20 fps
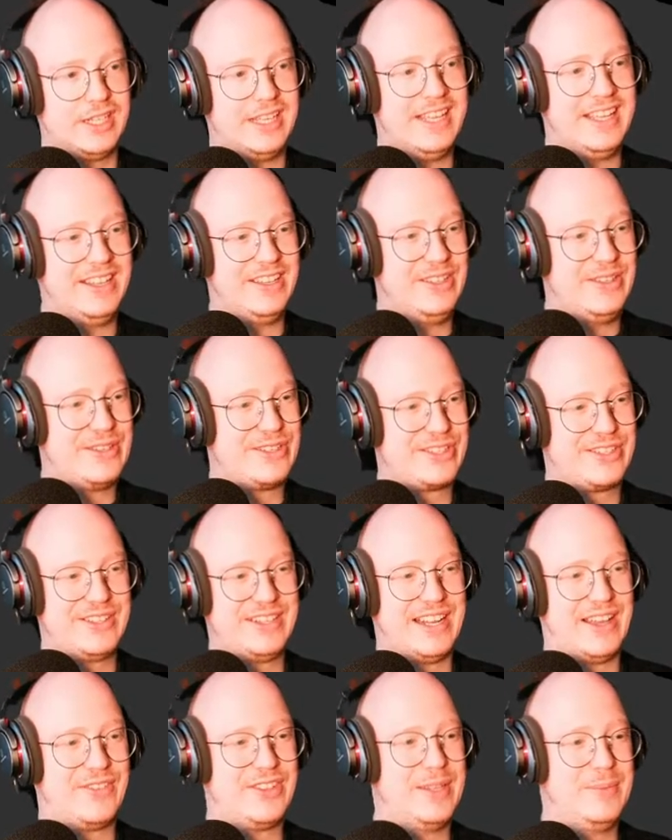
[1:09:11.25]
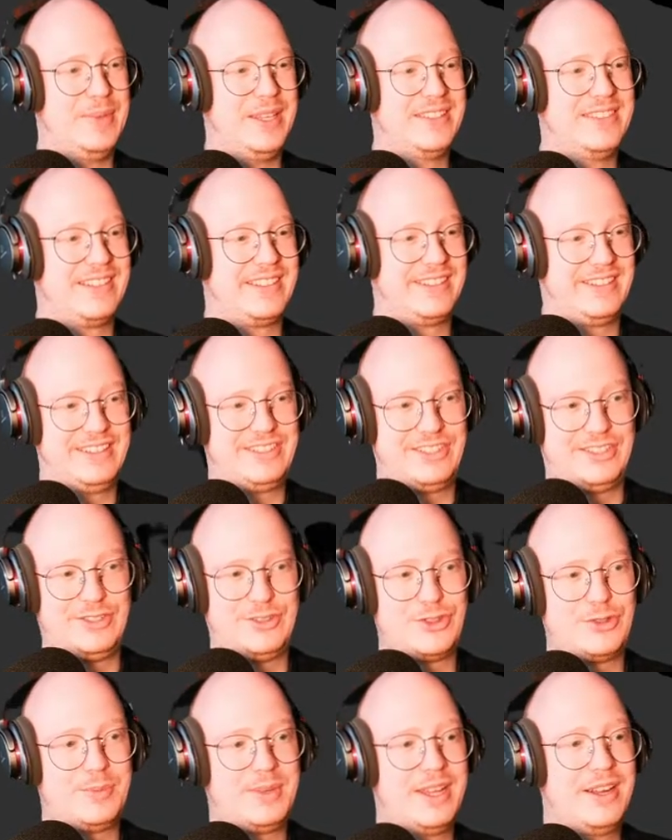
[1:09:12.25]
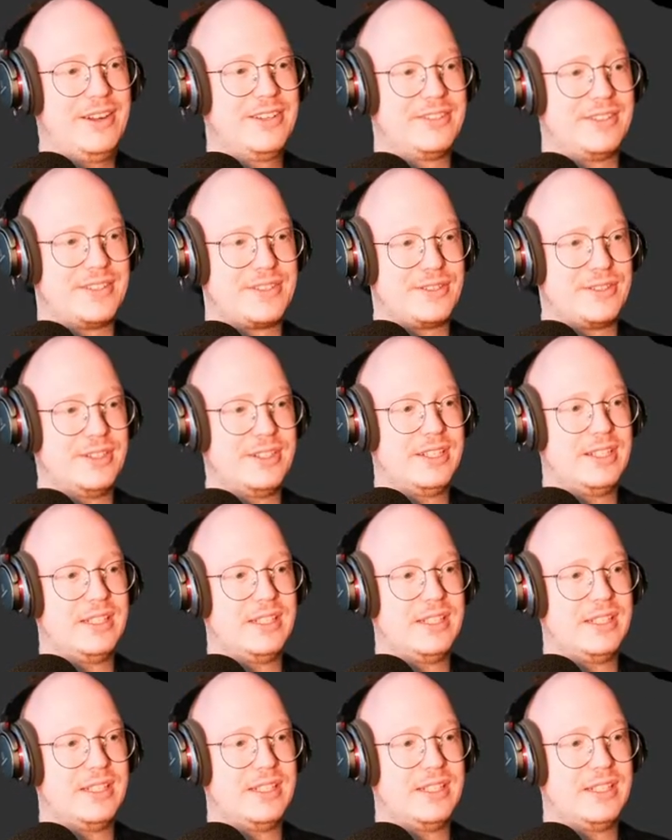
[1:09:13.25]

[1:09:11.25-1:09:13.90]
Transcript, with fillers: you shouldn't have to be a technician, you should be a hairdresser.